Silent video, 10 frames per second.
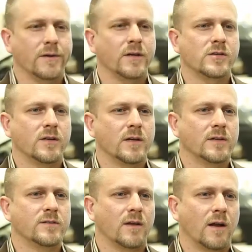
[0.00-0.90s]
conditioning
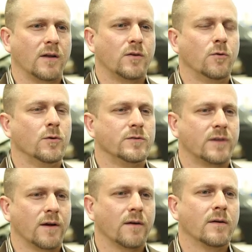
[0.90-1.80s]
is that it cools
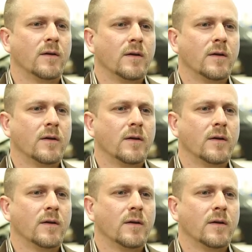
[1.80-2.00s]
air.